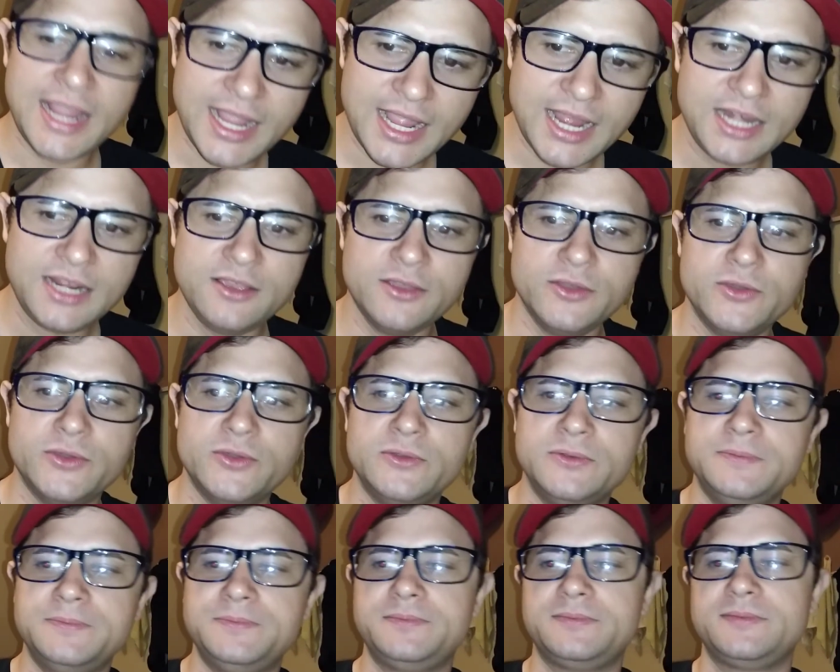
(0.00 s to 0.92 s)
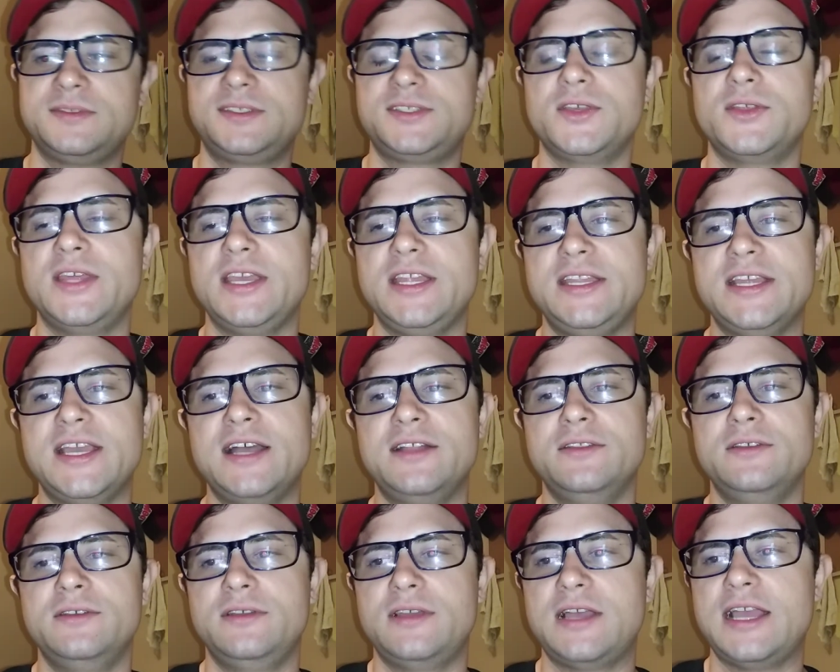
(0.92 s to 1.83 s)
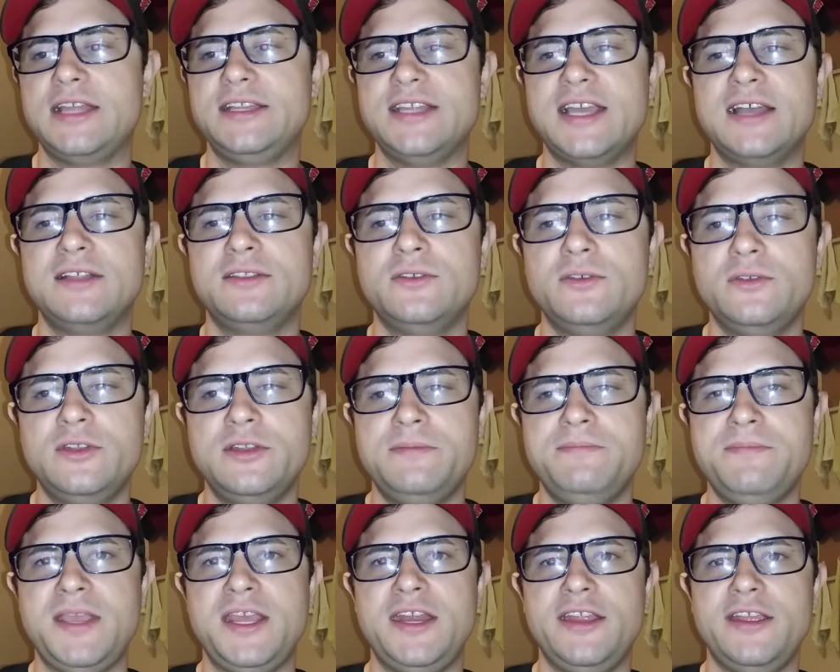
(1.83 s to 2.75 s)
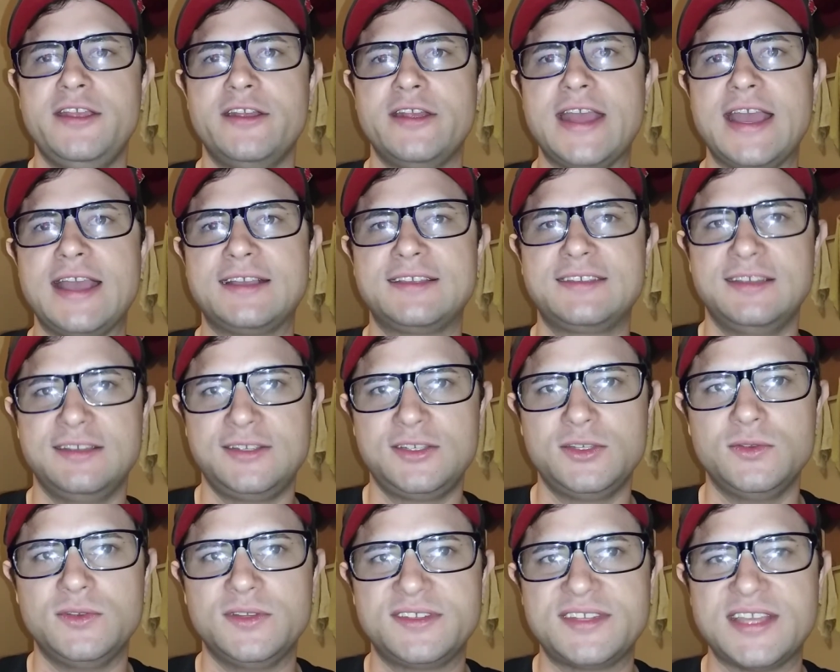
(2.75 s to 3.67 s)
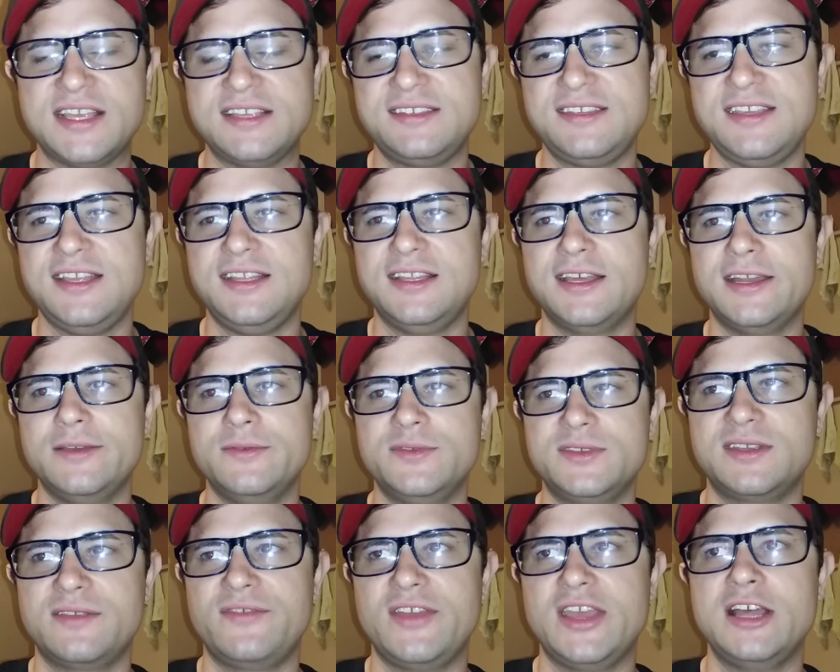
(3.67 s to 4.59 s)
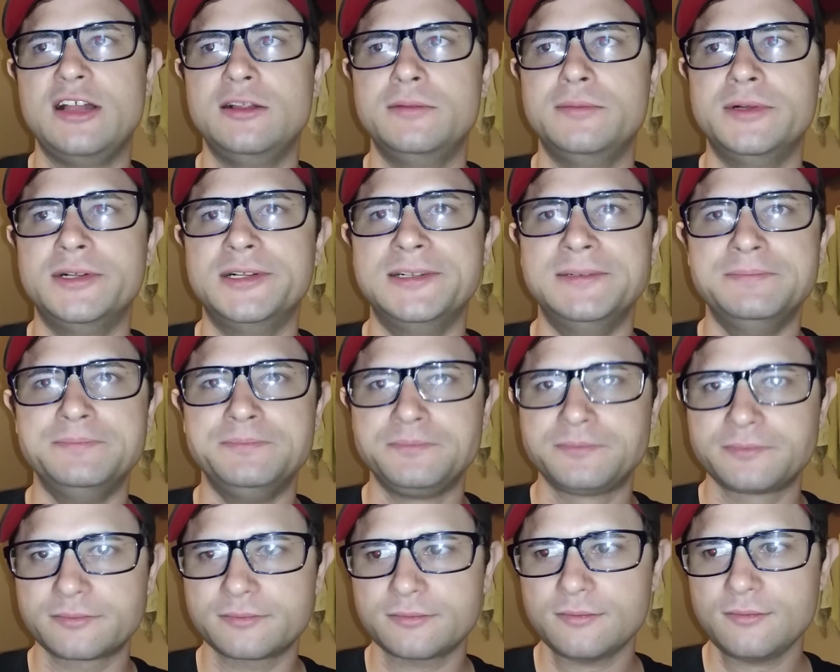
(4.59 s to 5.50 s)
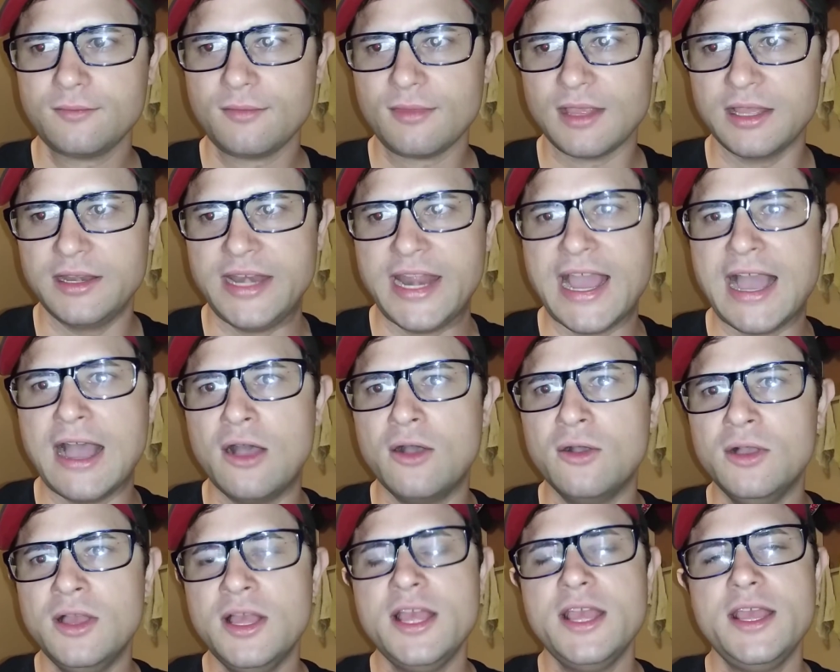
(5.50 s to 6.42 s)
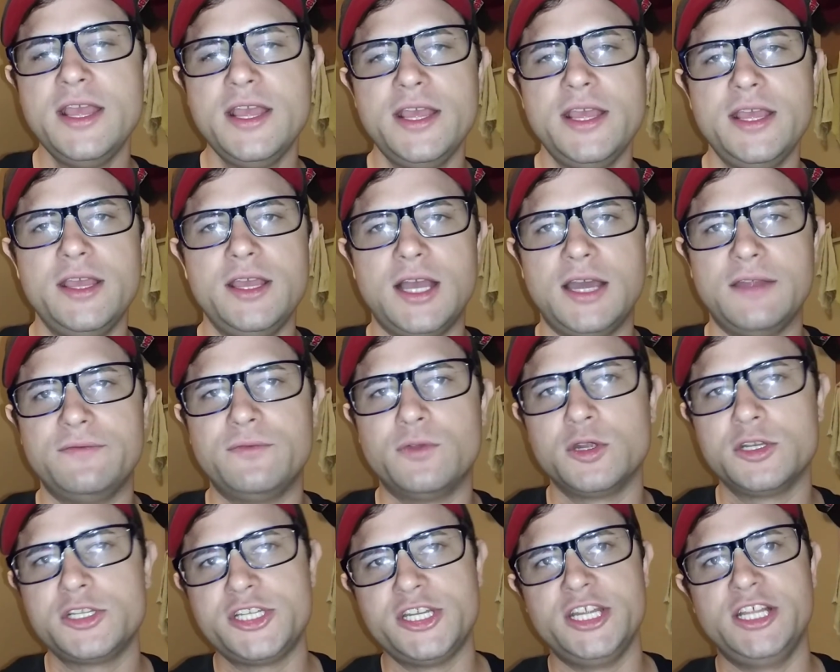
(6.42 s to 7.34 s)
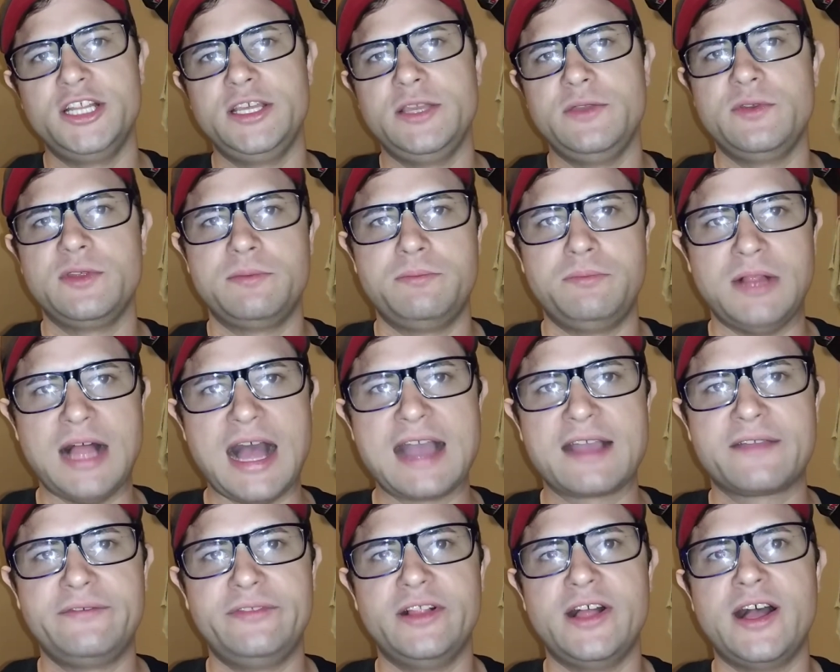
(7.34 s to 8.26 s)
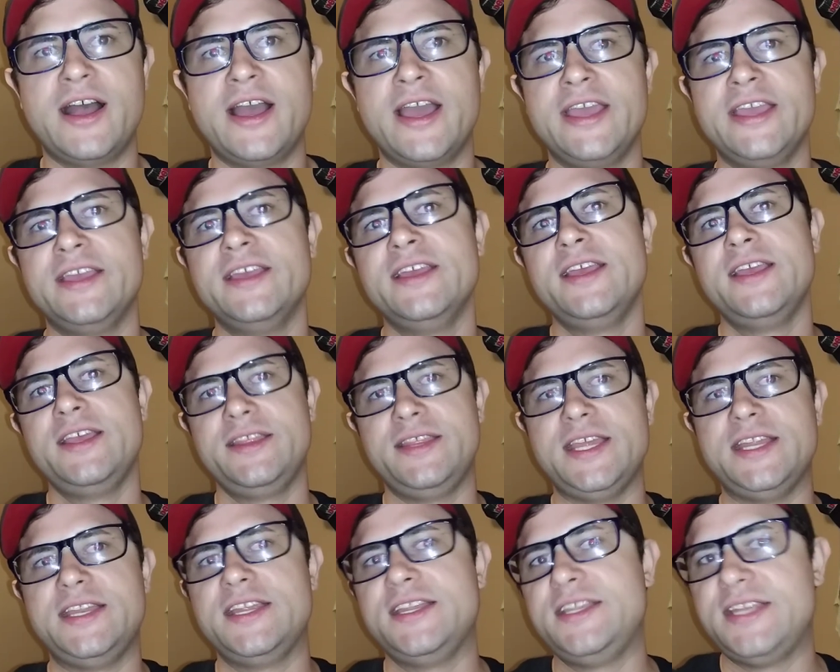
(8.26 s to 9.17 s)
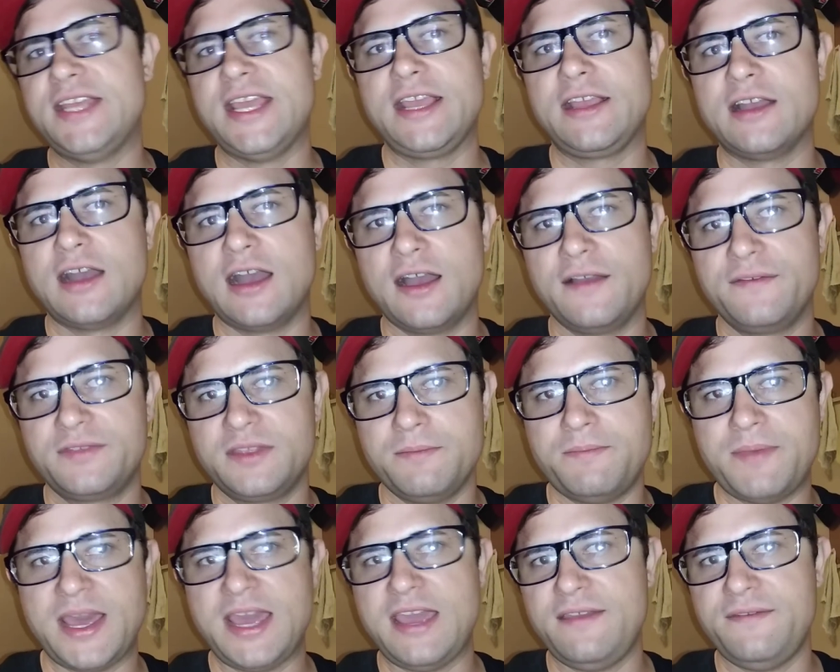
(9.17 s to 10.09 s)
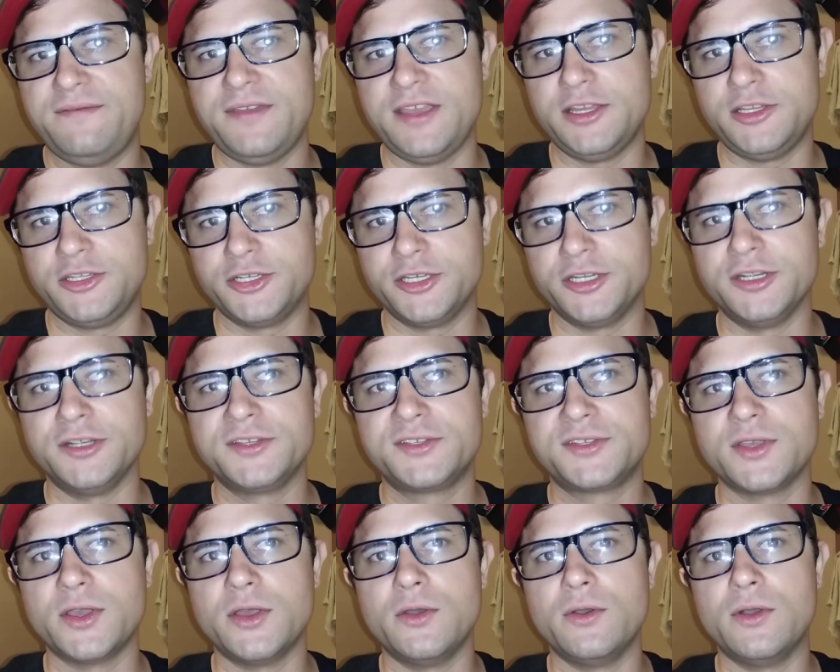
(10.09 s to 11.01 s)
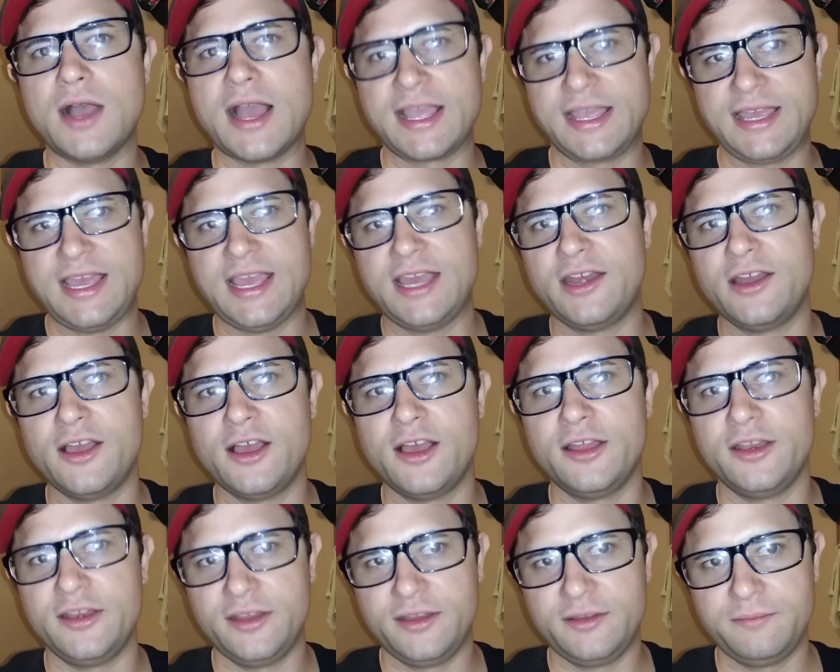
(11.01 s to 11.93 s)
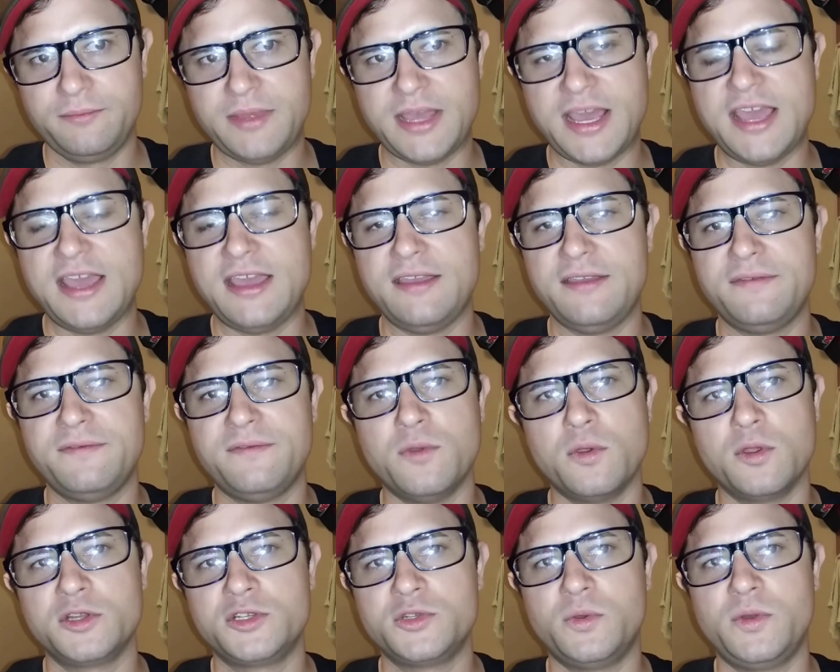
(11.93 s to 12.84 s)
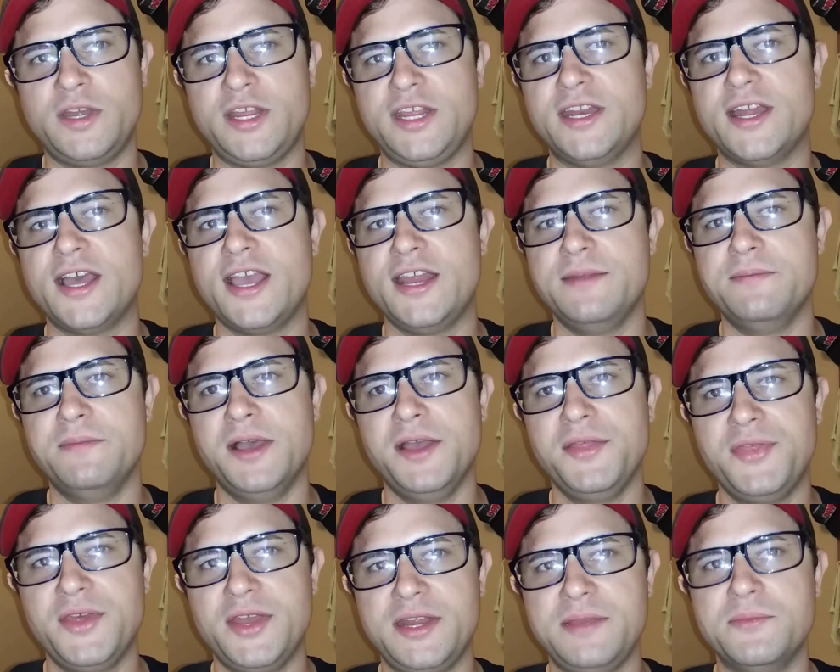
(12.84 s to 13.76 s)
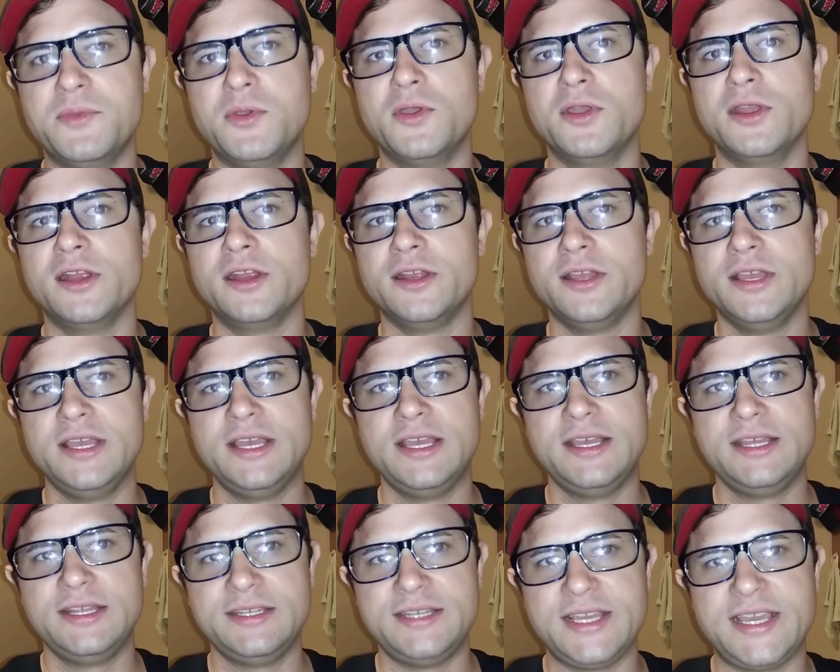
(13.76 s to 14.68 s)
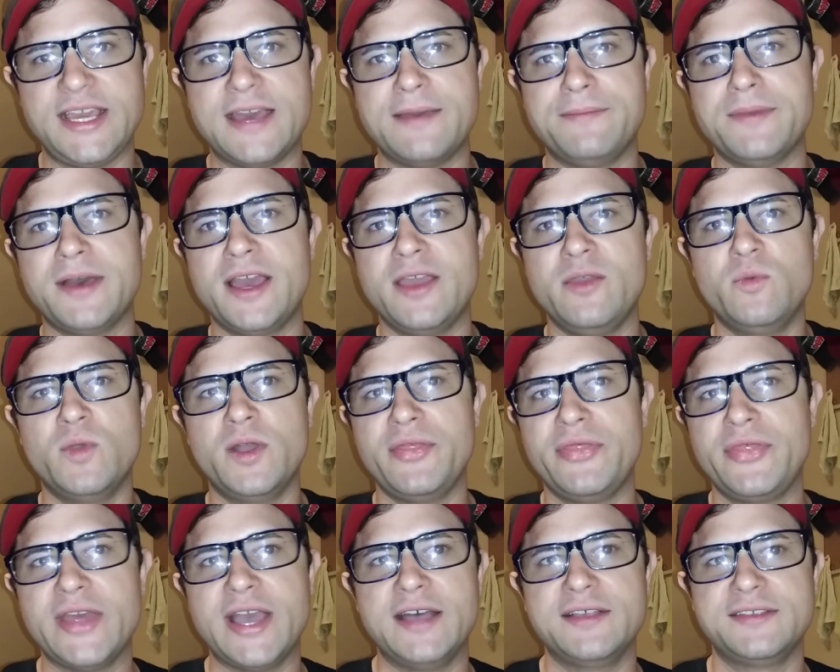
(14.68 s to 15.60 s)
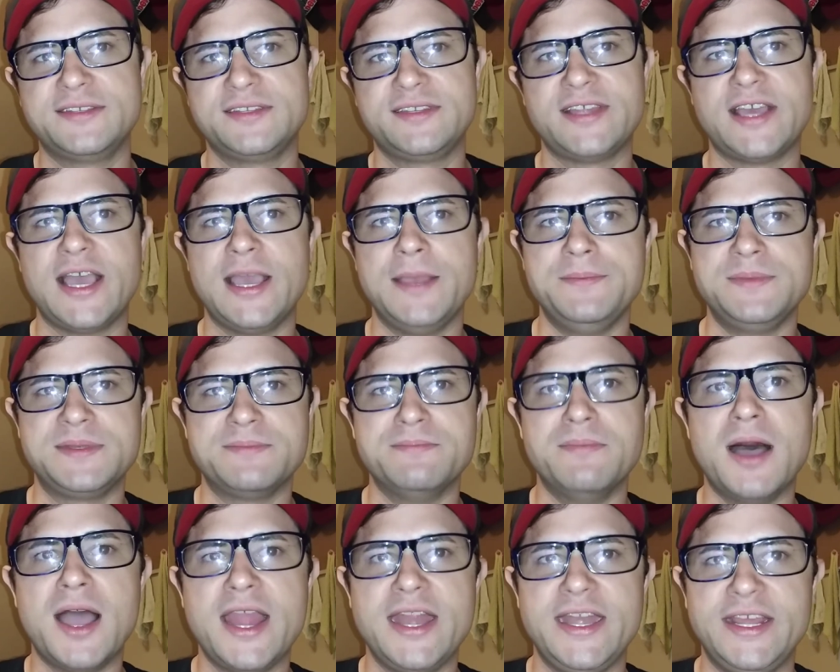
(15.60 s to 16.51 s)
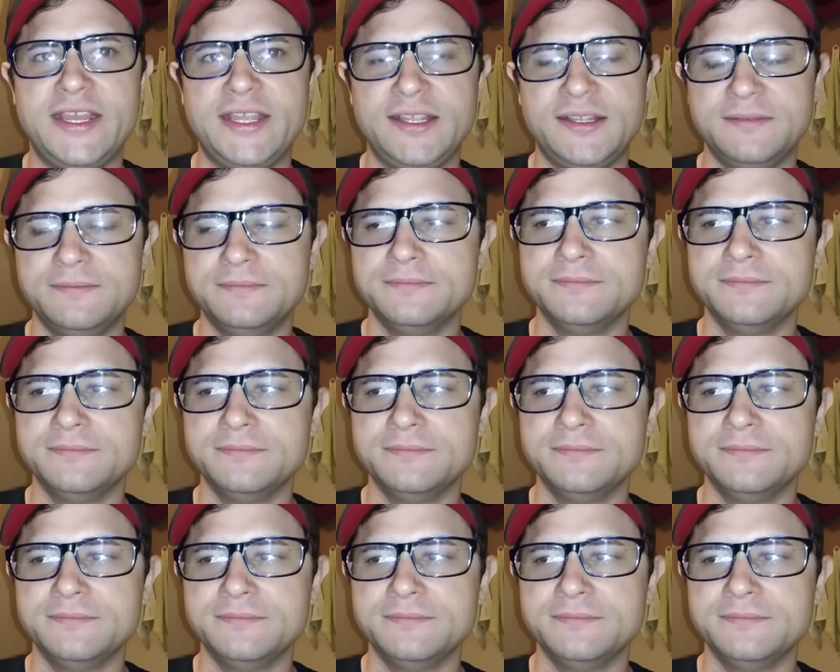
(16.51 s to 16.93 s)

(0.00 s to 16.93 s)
Anywho, so they download I downloaded Meteor X as soon as I seen that it available. Now, unfortunately with Blackfly, they did take off the pay feature, so I cannot pay four dollars and twenty-nine cents a month anymore to get my one thousand times mining